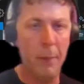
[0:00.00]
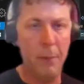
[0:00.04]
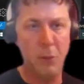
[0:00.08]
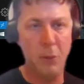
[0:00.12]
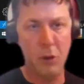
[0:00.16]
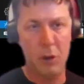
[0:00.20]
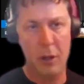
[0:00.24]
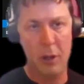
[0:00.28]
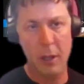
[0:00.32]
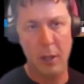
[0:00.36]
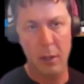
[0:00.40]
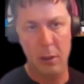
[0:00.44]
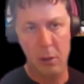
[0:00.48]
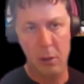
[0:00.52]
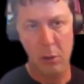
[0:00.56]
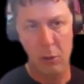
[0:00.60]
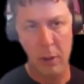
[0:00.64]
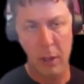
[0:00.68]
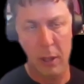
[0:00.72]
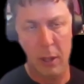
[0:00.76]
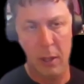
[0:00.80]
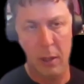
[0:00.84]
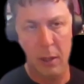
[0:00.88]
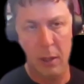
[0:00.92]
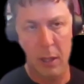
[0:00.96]
try
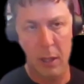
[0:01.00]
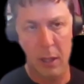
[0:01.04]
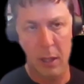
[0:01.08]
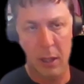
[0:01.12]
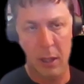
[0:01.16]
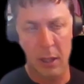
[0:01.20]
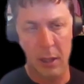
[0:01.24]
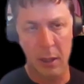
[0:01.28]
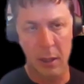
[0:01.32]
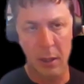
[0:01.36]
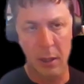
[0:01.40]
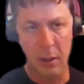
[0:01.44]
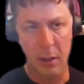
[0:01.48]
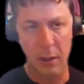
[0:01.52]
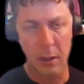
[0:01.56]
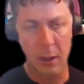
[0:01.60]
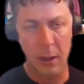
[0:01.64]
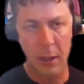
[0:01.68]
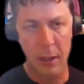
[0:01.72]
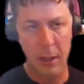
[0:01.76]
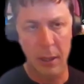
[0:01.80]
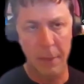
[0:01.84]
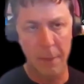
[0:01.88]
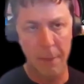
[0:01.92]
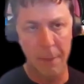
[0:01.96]
create a
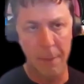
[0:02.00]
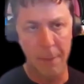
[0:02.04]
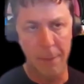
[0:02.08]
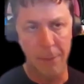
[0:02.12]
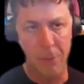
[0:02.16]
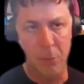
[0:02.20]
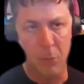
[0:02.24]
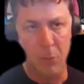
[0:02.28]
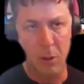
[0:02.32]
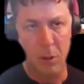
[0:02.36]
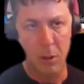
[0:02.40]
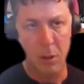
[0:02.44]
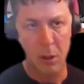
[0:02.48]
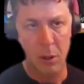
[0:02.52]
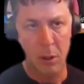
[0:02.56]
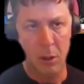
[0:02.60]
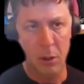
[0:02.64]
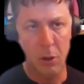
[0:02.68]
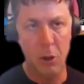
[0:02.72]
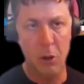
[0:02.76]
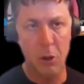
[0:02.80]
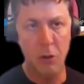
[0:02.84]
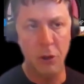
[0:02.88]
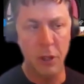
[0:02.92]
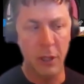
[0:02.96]

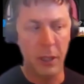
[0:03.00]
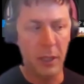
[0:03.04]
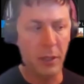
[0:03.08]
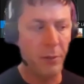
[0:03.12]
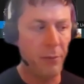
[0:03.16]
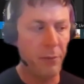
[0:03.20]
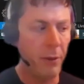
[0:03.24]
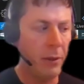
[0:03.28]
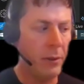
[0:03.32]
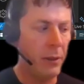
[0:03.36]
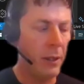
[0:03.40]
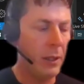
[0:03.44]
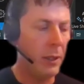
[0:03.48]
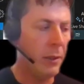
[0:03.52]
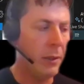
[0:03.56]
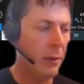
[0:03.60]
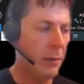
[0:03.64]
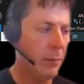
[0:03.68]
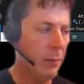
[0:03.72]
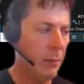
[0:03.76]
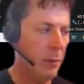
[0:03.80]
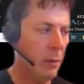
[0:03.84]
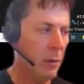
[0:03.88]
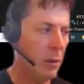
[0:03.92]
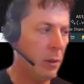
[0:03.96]
Node.js front
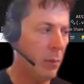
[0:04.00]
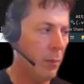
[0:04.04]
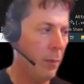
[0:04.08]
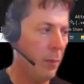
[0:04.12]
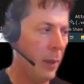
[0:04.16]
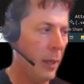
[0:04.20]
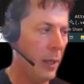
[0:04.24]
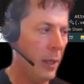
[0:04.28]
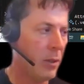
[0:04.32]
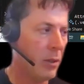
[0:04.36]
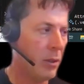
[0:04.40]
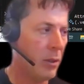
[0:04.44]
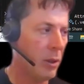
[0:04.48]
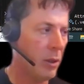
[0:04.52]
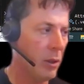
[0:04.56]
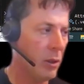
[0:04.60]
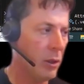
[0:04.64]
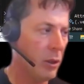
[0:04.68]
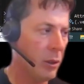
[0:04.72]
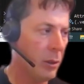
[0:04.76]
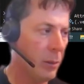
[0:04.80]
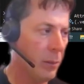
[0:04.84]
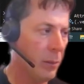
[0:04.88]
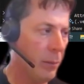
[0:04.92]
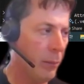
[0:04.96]
end to match
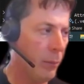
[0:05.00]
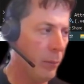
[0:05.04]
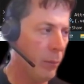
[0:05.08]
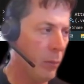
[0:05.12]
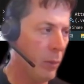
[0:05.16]
this.